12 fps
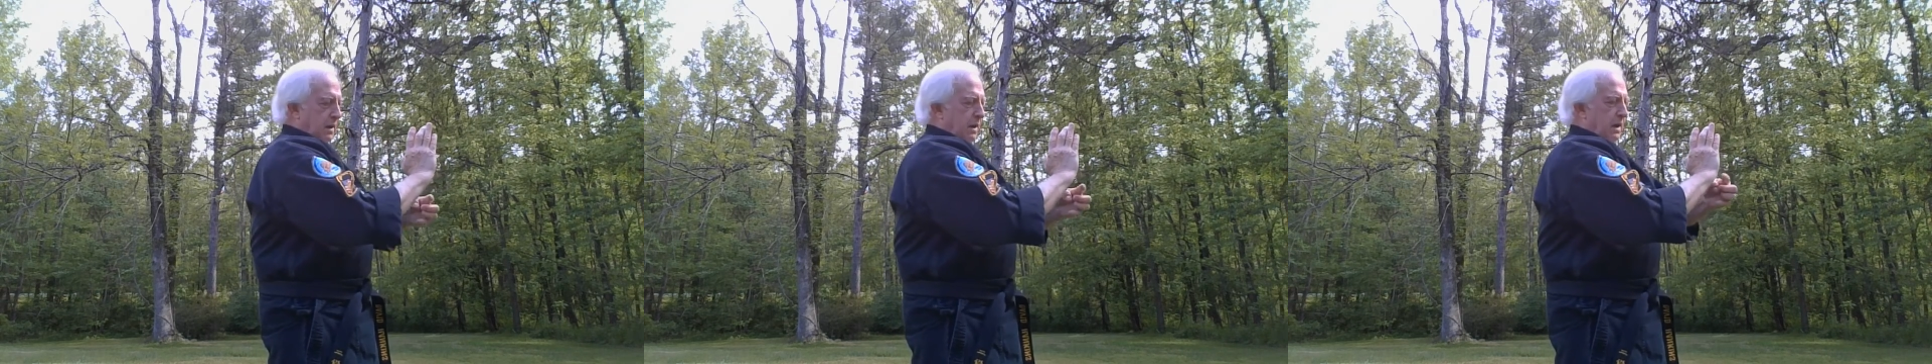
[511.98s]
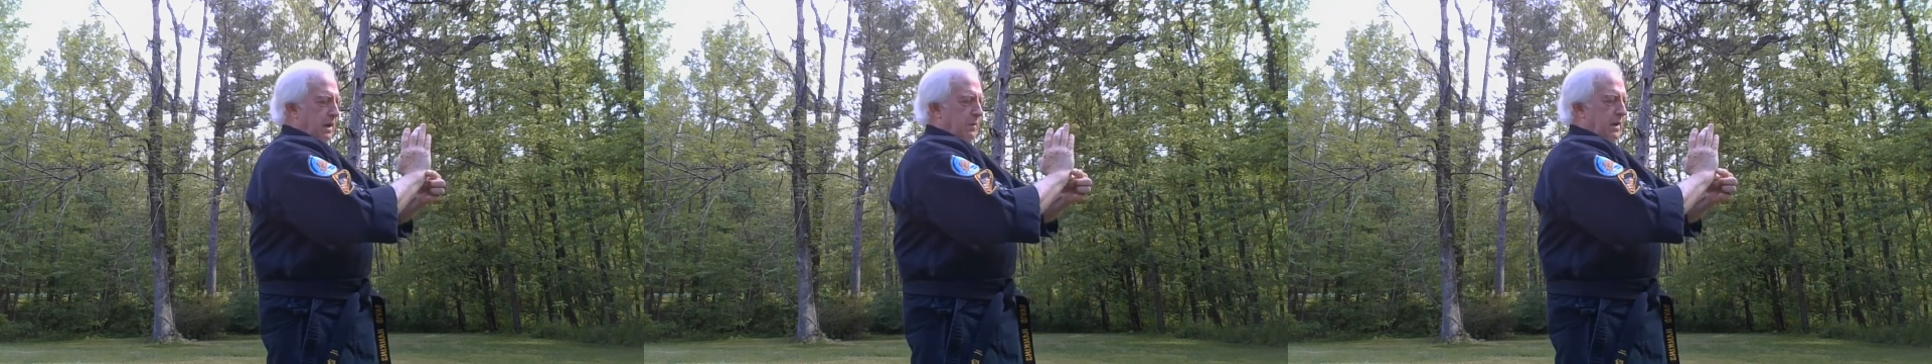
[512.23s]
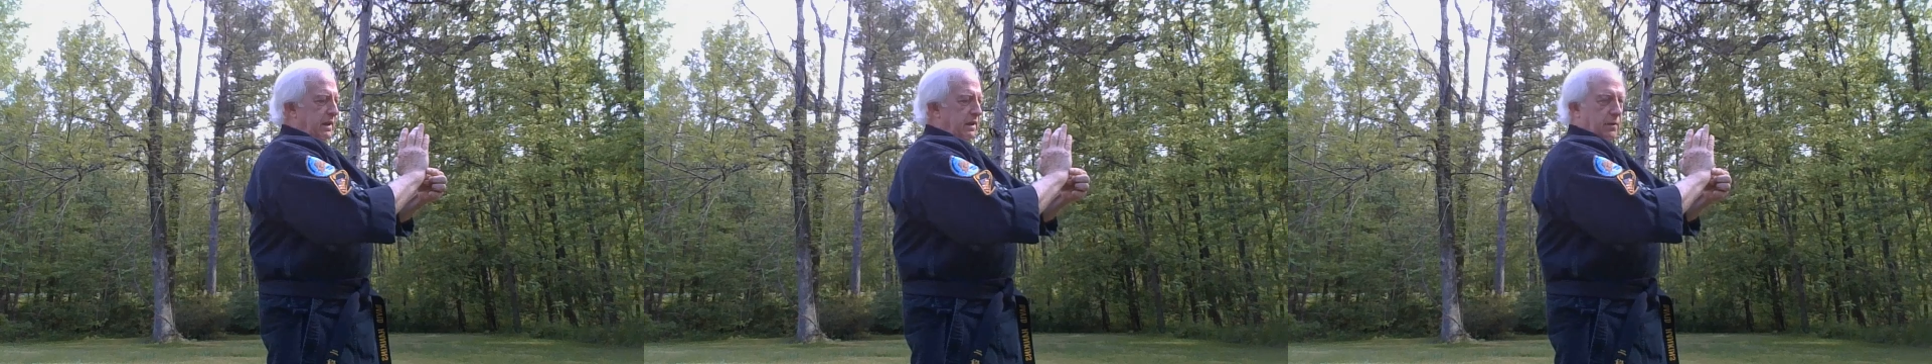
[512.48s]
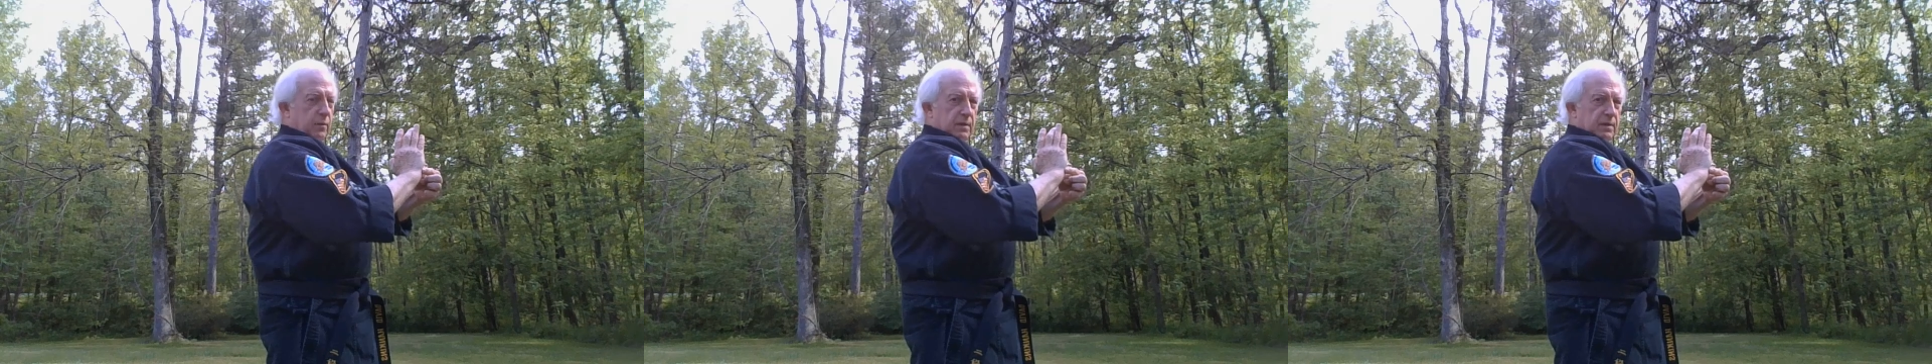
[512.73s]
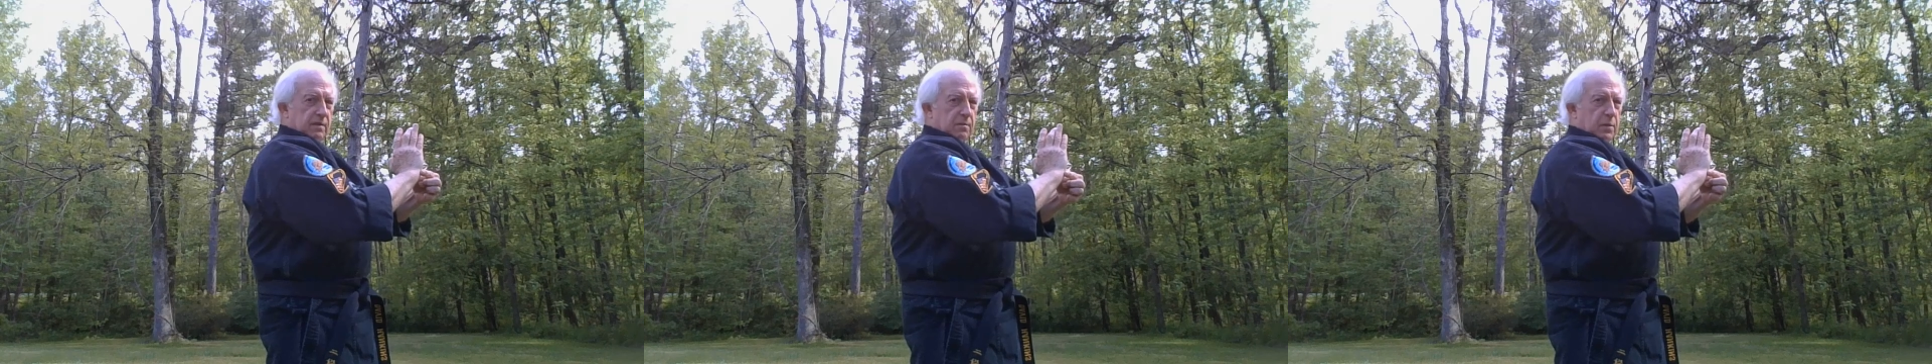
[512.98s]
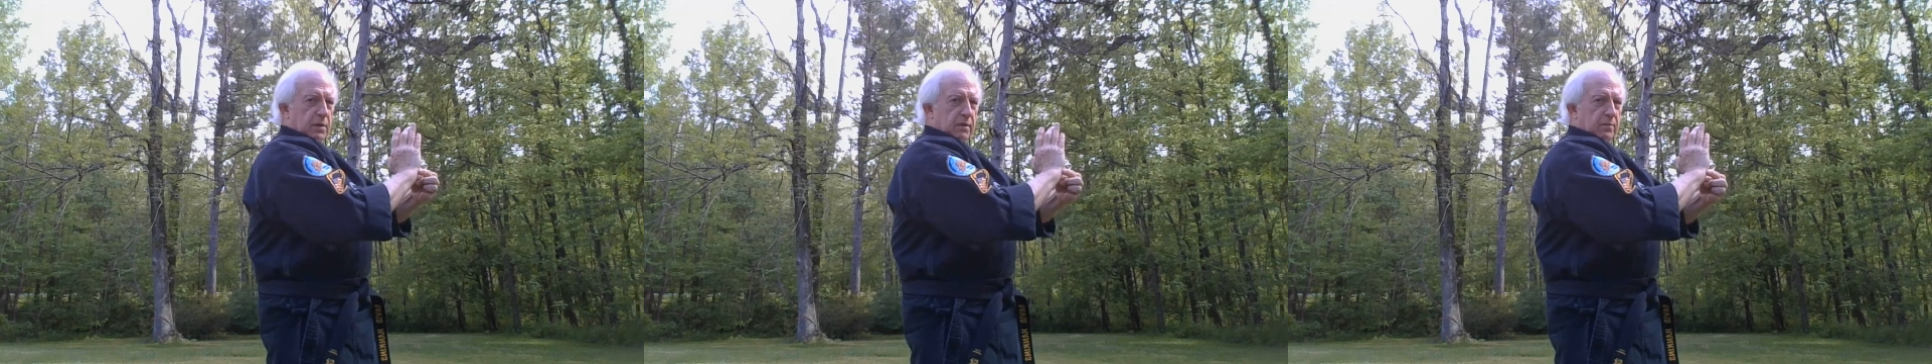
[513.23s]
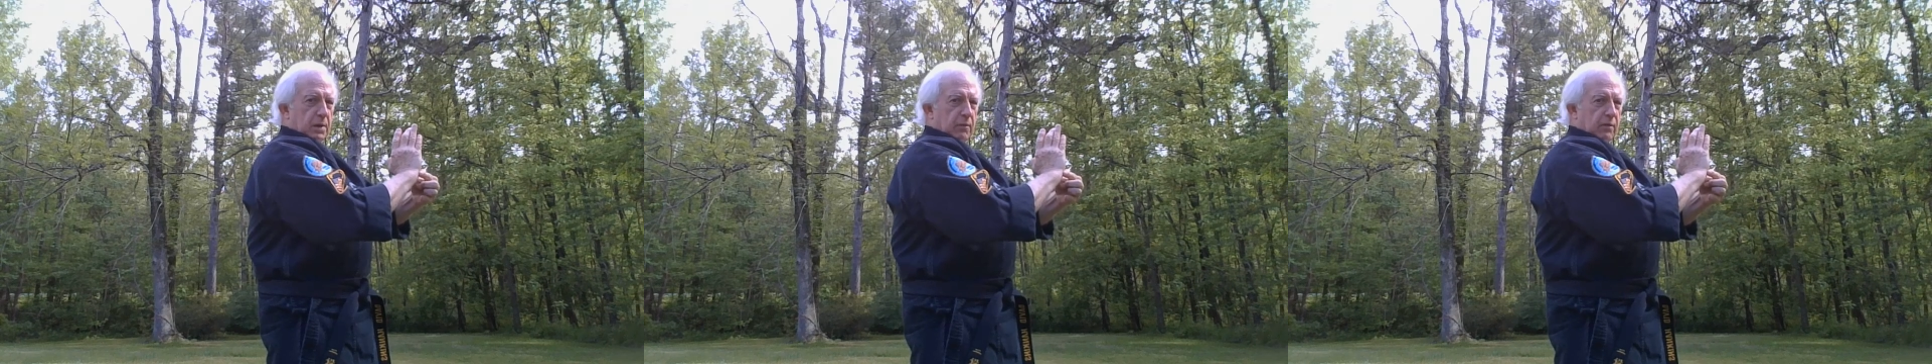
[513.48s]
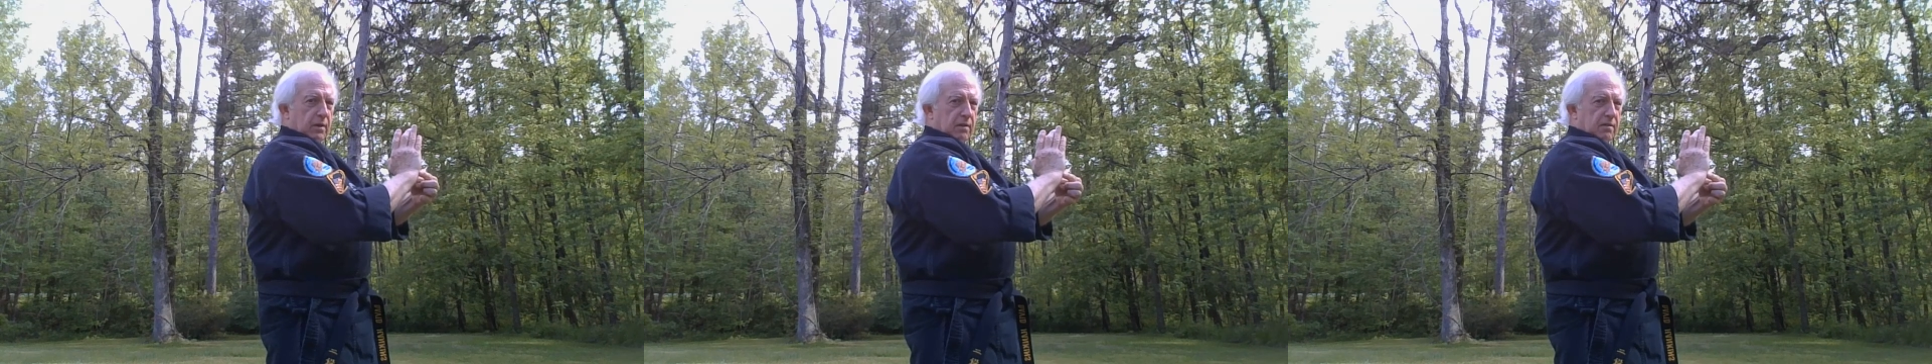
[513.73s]
and I'm hitting with this part of my
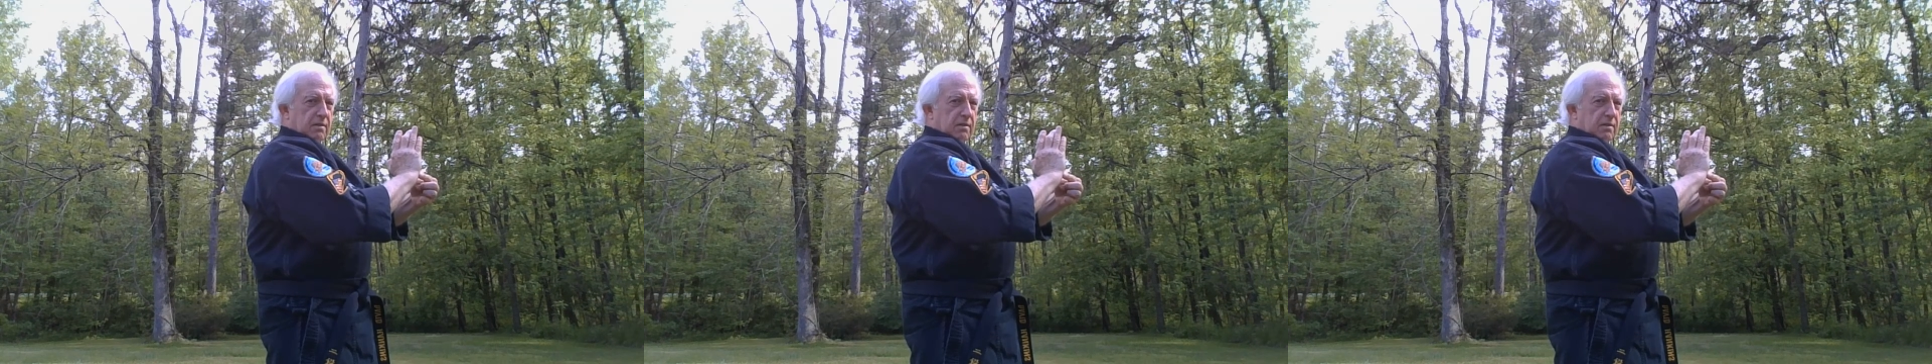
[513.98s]
wrist.